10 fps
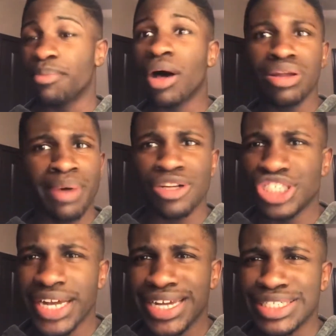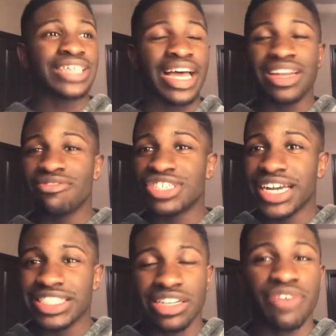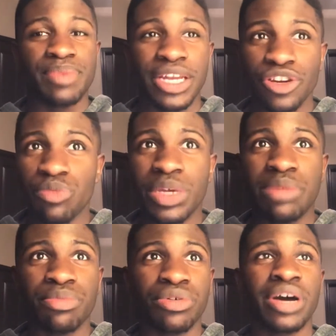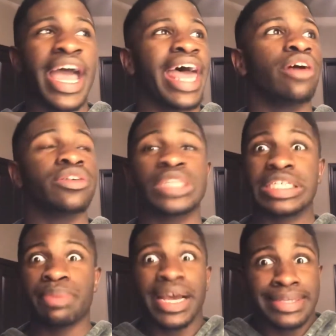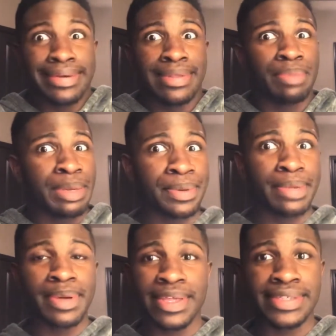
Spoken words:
I'm all about change. I love change. I love meeting new people. And I was expecting the people to be the